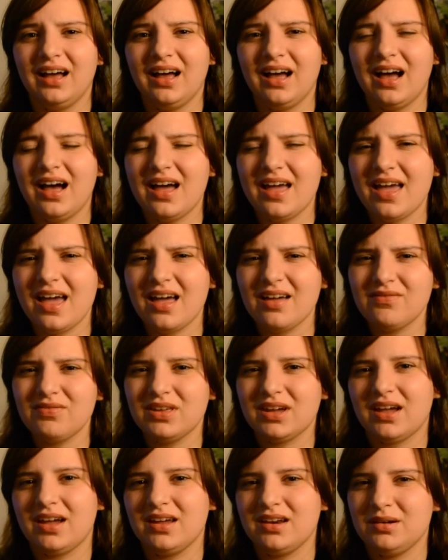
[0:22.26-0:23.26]
I have the
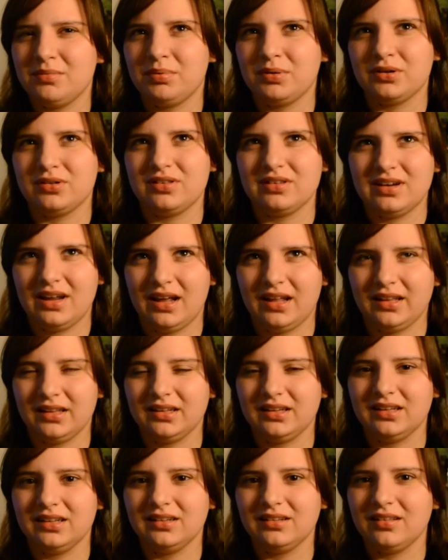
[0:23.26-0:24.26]
kind of
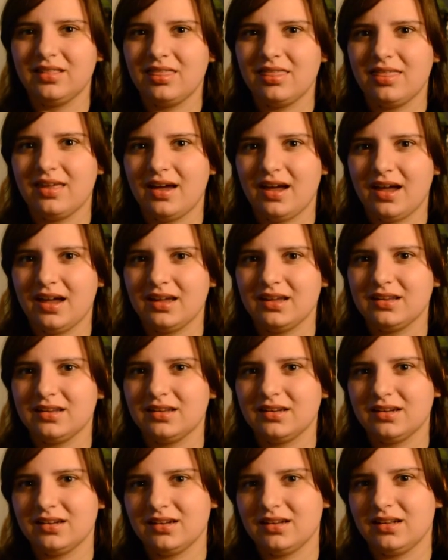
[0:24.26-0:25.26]
personality that
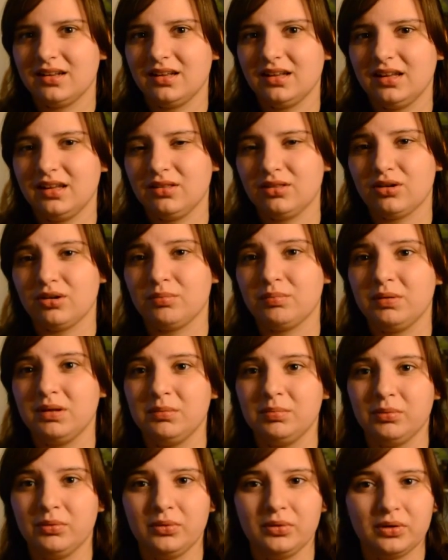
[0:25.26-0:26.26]
either
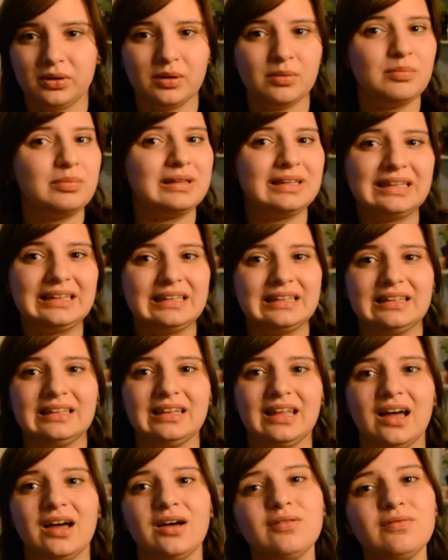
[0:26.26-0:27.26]
people completely
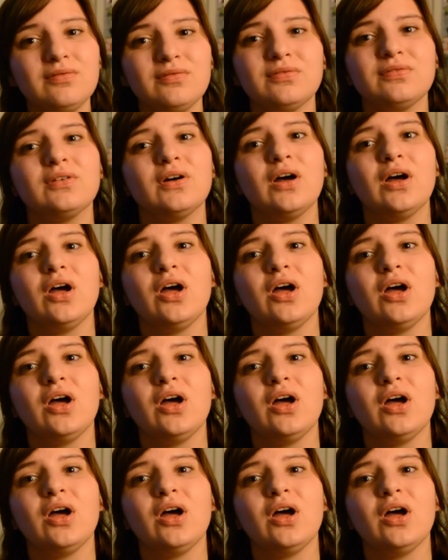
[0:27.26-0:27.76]
love